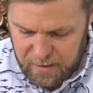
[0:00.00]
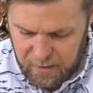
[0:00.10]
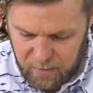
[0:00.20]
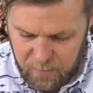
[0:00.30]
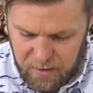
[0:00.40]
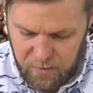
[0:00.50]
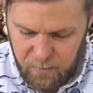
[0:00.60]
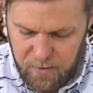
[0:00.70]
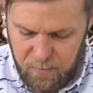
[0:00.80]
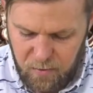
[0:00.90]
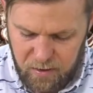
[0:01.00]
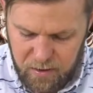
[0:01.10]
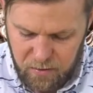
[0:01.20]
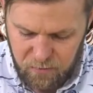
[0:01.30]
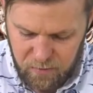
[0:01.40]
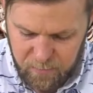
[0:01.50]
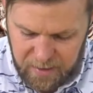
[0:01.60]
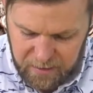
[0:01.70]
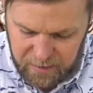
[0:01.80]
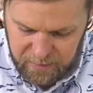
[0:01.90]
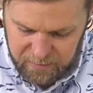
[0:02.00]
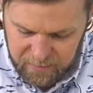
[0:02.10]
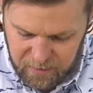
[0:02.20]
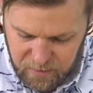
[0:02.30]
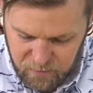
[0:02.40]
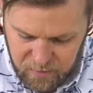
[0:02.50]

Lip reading: I'll be a little bit more careful about getting stuff